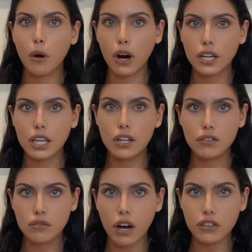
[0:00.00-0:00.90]
parking
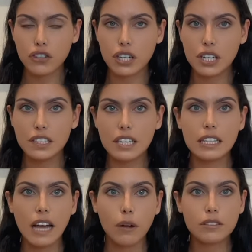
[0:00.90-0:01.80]
structures in the
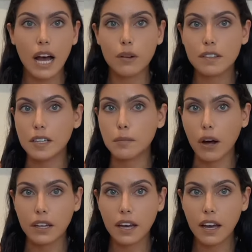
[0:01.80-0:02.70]
downtown Santa
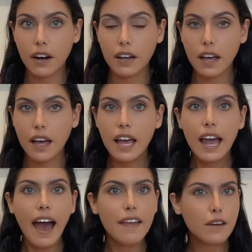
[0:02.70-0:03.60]
Monica area.
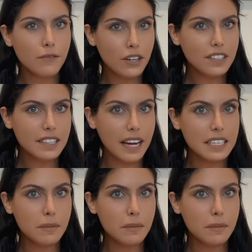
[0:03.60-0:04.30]
And the first 90